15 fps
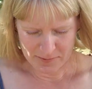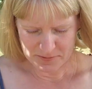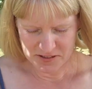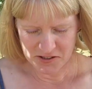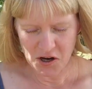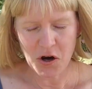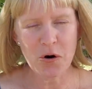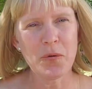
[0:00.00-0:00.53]

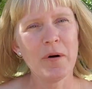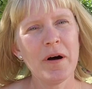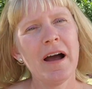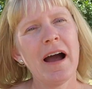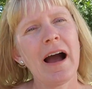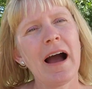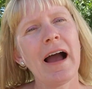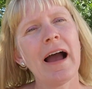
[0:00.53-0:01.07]
So
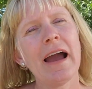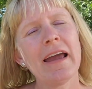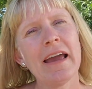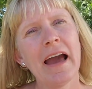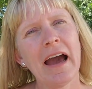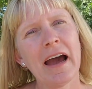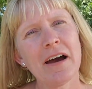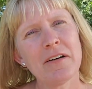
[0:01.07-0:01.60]
I
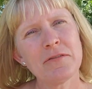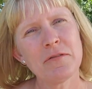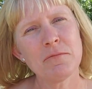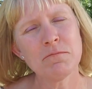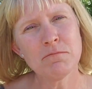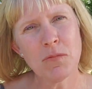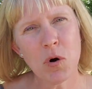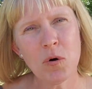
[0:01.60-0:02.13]
have
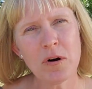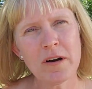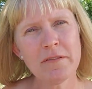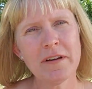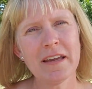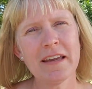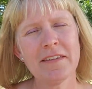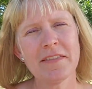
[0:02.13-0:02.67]
more
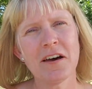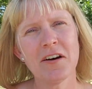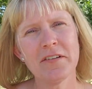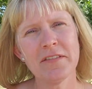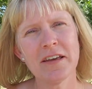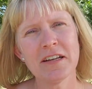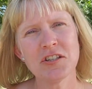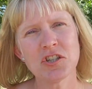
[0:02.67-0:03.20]
of it in the
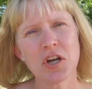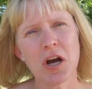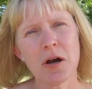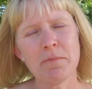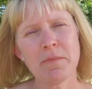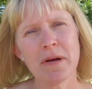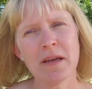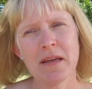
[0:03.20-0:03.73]
online shop,